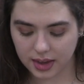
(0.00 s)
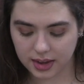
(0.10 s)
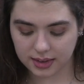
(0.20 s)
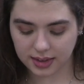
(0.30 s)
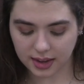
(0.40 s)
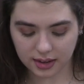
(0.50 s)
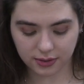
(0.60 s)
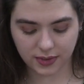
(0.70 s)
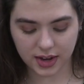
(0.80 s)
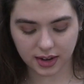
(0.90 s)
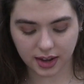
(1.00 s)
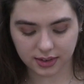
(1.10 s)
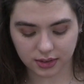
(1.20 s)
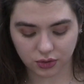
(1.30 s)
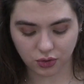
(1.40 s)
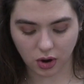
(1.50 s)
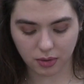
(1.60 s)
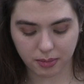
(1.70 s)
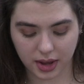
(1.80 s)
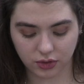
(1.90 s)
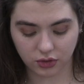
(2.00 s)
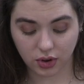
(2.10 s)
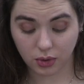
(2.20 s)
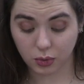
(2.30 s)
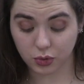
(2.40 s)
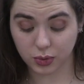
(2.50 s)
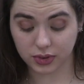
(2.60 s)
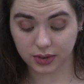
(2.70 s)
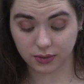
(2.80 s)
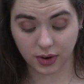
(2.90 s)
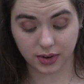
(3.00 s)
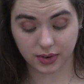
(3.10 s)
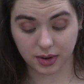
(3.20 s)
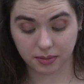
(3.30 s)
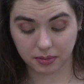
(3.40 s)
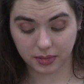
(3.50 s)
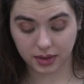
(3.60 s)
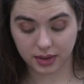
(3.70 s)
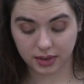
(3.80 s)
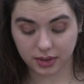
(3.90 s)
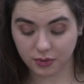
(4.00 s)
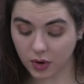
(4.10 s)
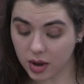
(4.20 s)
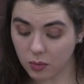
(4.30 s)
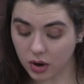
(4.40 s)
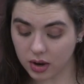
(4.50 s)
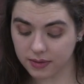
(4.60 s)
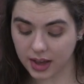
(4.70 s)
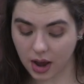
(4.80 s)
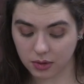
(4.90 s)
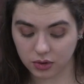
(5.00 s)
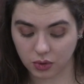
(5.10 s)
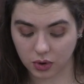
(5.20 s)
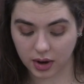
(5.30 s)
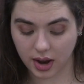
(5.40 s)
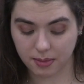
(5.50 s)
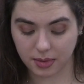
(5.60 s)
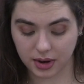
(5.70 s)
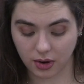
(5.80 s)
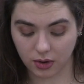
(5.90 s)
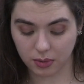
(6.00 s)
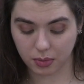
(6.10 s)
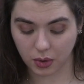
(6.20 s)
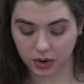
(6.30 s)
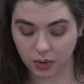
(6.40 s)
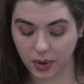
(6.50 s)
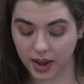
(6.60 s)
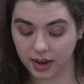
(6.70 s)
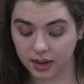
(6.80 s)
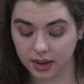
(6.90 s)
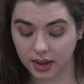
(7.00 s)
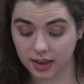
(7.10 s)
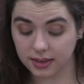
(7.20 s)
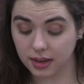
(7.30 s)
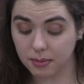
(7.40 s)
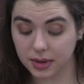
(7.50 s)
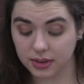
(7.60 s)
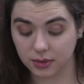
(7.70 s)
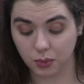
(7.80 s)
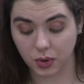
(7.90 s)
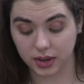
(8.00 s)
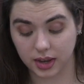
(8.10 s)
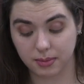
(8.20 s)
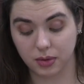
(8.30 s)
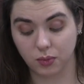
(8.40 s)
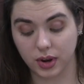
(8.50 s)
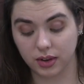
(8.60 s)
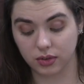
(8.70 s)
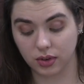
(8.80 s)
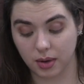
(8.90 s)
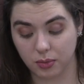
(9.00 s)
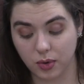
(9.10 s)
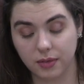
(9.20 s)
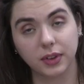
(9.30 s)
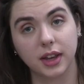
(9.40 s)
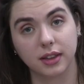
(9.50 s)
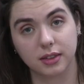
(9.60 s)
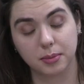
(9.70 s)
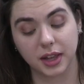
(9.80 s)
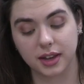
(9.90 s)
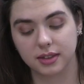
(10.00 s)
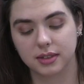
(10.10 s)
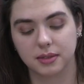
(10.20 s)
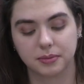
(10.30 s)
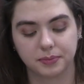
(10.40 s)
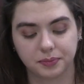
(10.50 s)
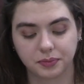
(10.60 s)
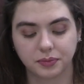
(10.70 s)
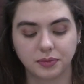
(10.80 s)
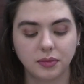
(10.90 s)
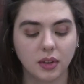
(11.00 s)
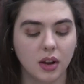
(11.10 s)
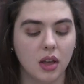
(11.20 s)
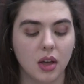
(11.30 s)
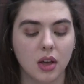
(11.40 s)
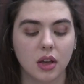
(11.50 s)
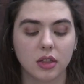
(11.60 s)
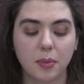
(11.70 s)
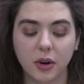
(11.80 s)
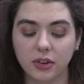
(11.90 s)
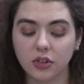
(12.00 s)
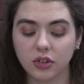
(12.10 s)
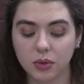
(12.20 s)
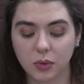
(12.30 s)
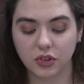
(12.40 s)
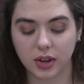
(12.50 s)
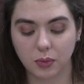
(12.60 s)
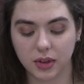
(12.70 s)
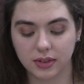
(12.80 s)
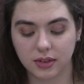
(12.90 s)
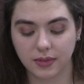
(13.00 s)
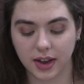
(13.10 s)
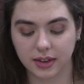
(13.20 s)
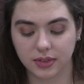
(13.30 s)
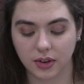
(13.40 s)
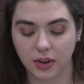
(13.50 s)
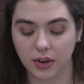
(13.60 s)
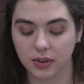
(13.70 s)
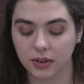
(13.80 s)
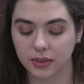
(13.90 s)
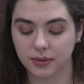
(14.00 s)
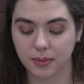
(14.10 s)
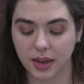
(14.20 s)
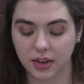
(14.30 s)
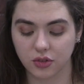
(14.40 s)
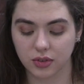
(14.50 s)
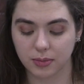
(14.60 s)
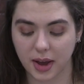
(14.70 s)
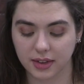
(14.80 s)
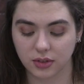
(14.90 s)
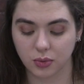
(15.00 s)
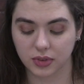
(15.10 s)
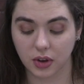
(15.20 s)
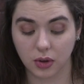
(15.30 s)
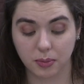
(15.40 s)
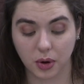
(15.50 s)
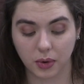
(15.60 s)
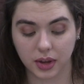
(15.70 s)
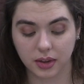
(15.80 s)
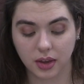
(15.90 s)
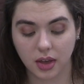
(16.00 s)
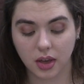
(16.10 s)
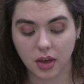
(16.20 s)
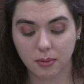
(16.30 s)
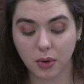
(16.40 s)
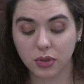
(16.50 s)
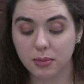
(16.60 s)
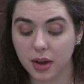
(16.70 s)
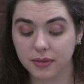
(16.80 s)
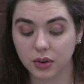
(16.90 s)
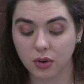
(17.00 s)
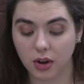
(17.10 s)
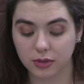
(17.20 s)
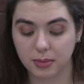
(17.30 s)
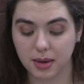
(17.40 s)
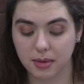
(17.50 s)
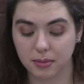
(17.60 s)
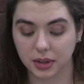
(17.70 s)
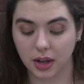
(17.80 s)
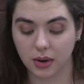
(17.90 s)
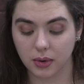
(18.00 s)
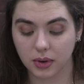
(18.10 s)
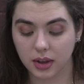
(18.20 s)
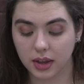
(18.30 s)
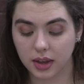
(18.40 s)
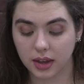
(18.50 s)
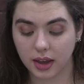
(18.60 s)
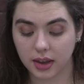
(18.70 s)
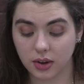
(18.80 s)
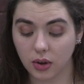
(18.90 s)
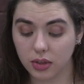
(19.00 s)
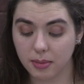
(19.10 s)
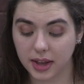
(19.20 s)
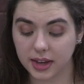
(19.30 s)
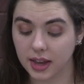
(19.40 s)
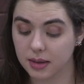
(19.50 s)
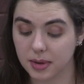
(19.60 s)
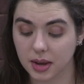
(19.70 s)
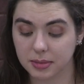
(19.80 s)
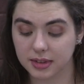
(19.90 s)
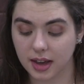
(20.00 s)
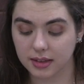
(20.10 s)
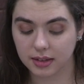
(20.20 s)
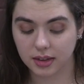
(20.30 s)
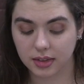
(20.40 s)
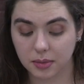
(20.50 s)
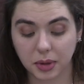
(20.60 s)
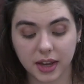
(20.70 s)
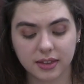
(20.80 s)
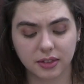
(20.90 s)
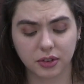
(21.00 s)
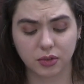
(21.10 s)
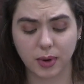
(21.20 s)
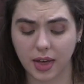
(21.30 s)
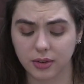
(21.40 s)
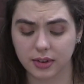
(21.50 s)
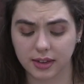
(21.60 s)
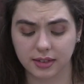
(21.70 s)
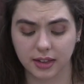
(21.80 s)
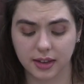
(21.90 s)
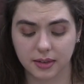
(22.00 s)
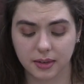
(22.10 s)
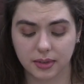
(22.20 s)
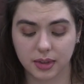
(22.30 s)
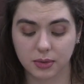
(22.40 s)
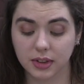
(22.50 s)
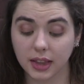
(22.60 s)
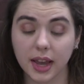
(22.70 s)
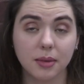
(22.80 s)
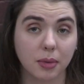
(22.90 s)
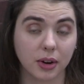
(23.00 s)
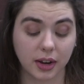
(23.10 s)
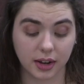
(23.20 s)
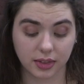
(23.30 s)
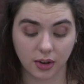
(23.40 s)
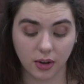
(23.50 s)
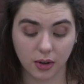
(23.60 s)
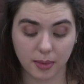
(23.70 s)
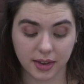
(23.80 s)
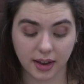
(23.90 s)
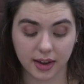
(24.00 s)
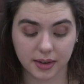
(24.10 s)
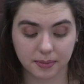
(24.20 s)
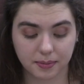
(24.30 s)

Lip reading: He set his feet against a strong bench, which was in front of him. The framework of the outer door had been all broken away, and some bits of wood had been rigged up roughly in its place. The partition had once divided the hall from the entrance passage was all broken, both above the crossbeam and below, and all the bedding had been upset. The place looked rather desolate. There was a light burning in the hall by night.